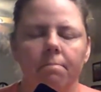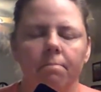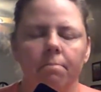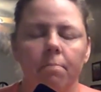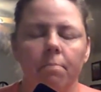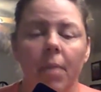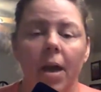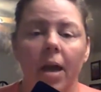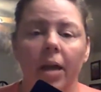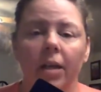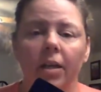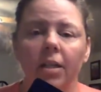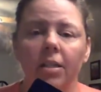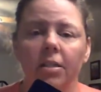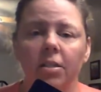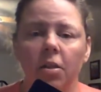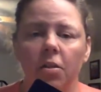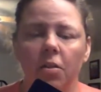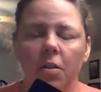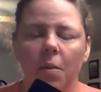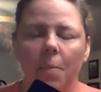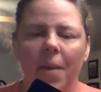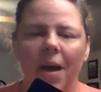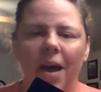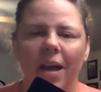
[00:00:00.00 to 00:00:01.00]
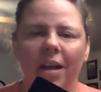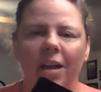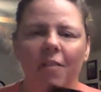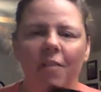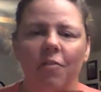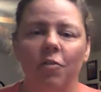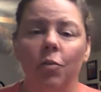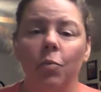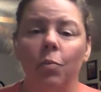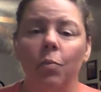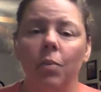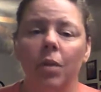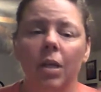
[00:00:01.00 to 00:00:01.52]
magnets on the back of
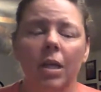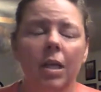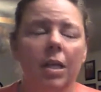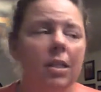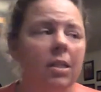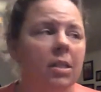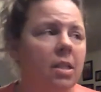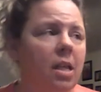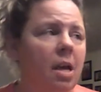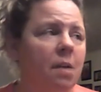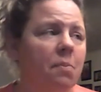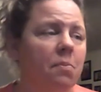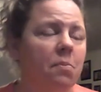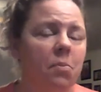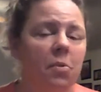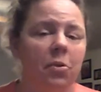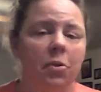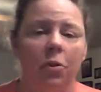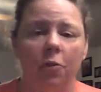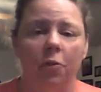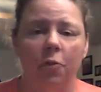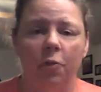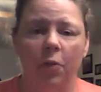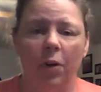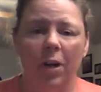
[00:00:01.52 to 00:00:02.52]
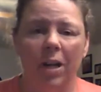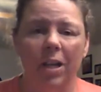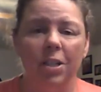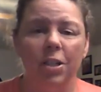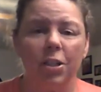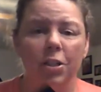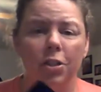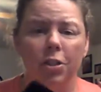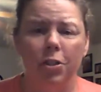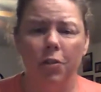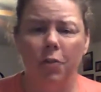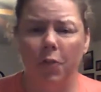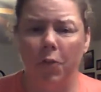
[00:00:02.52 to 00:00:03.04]
them, slap them on your fridge
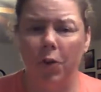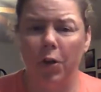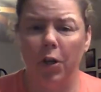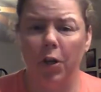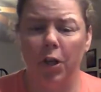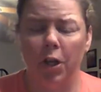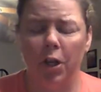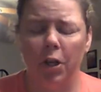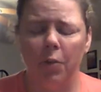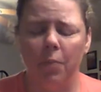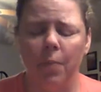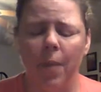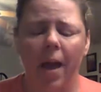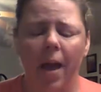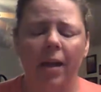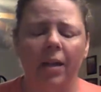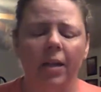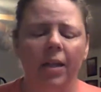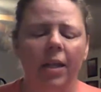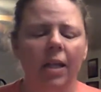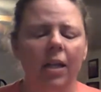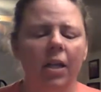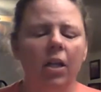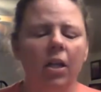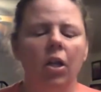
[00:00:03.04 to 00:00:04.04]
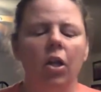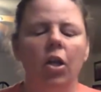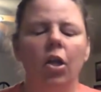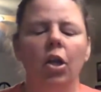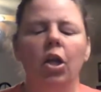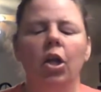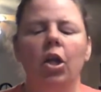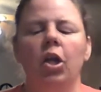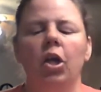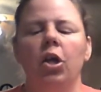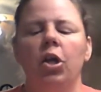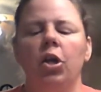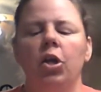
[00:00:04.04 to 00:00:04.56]
for a cute magnet.
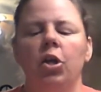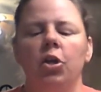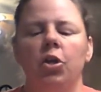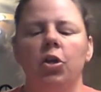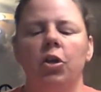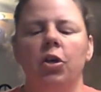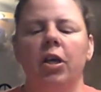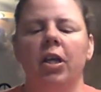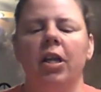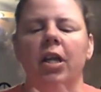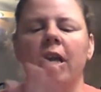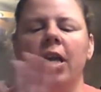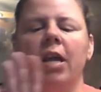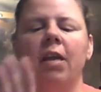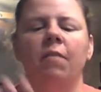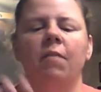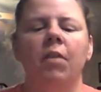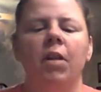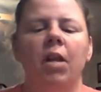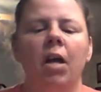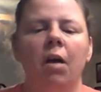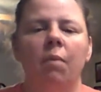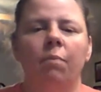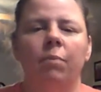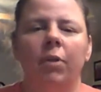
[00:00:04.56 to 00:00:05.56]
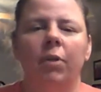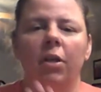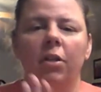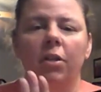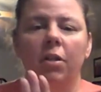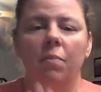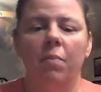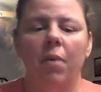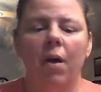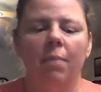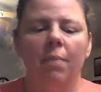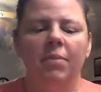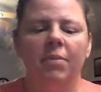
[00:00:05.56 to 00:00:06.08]
You can even upload
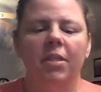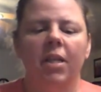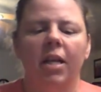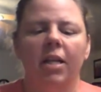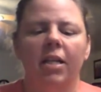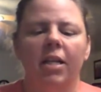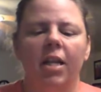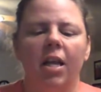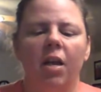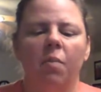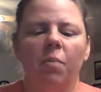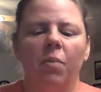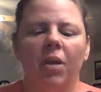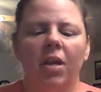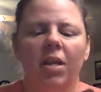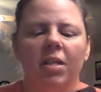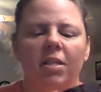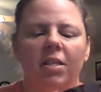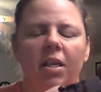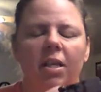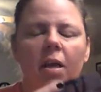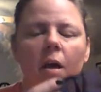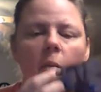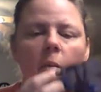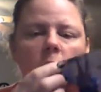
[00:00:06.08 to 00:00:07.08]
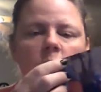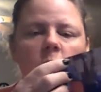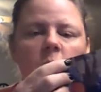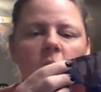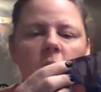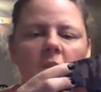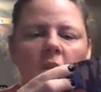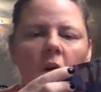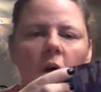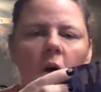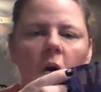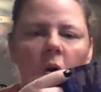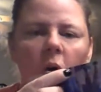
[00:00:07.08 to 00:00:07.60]
them upside down because it comes
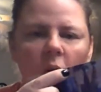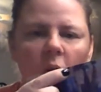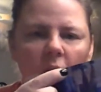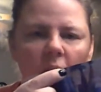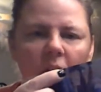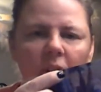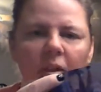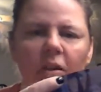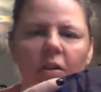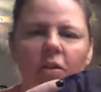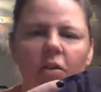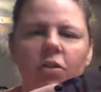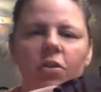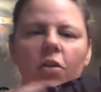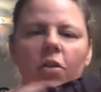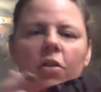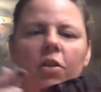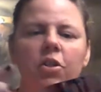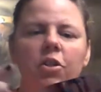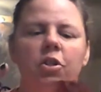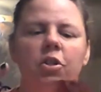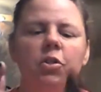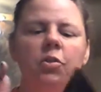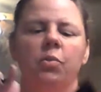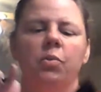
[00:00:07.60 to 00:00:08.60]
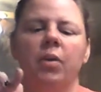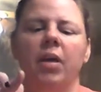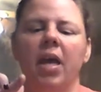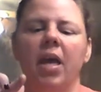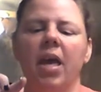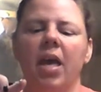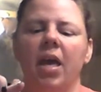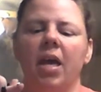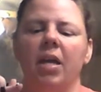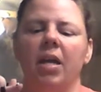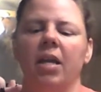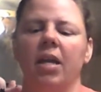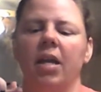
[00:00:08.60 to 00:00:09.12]
with a hole on there so that you
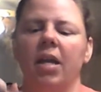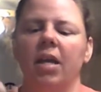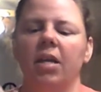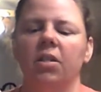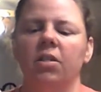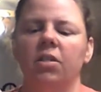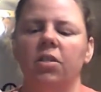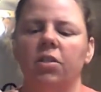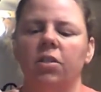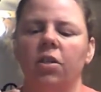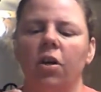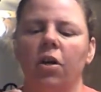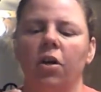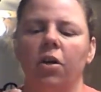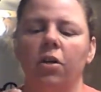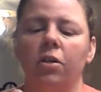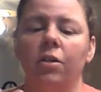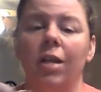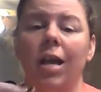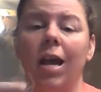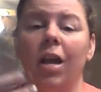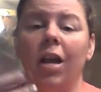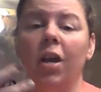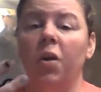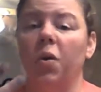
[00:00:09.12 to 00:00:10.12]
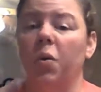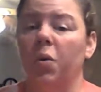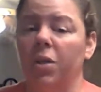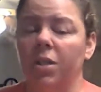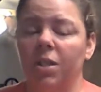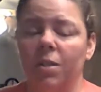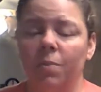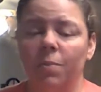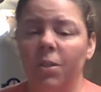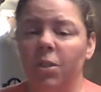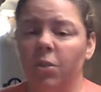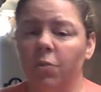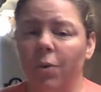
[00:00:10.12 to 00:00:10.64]
can insert a
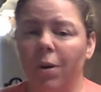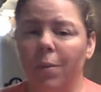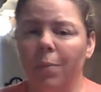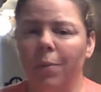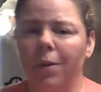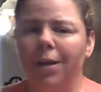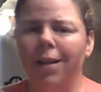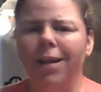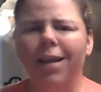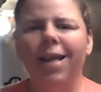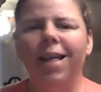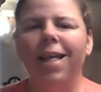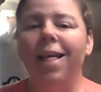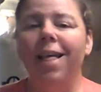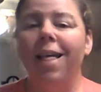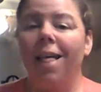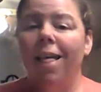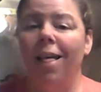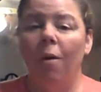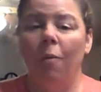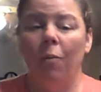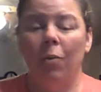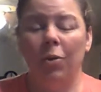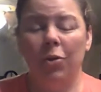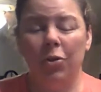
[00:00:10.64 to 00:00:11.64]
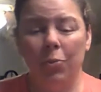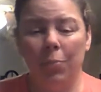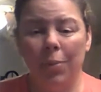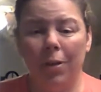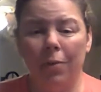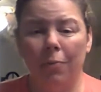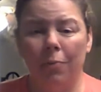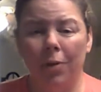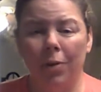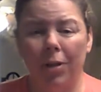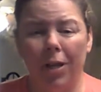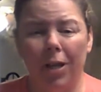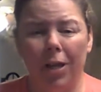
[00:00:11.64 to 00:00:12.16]
Christmas ribbon, which would be
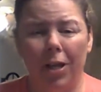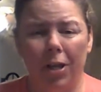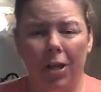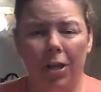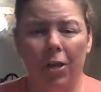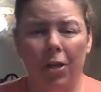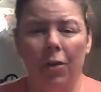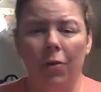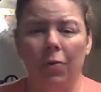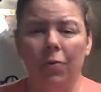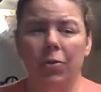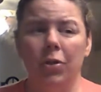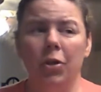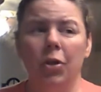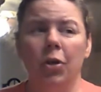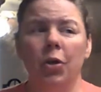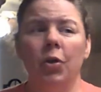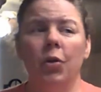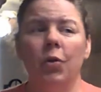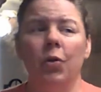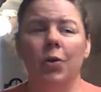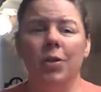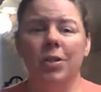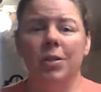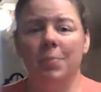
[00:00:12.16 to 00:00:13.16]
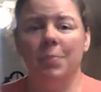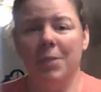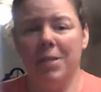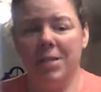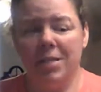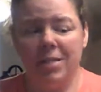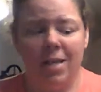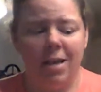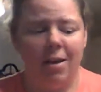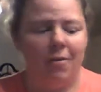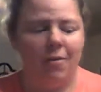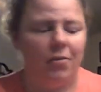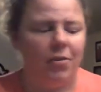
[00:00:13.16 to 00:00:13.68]
a really cute
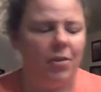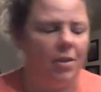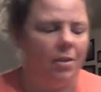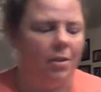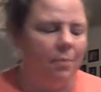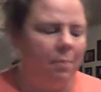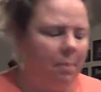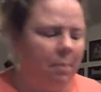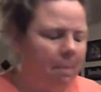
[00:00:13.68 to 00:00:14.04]
Christmas gift.